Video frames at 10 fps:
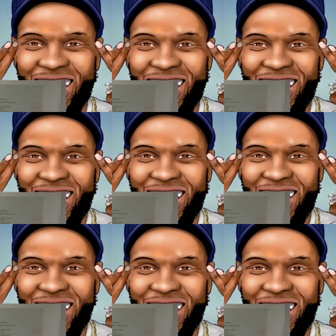
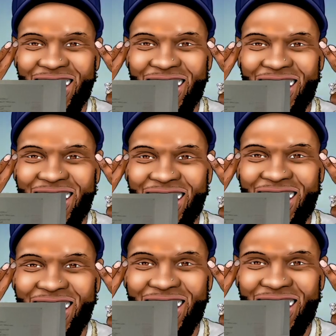
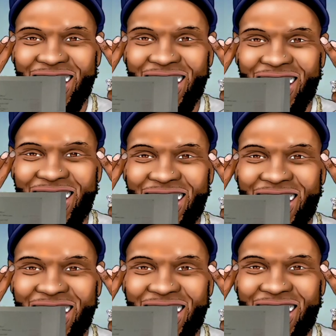
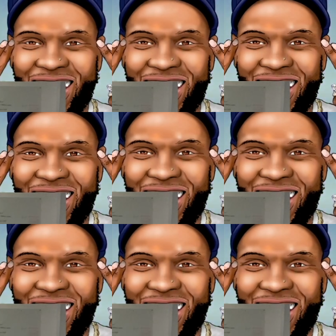(silence)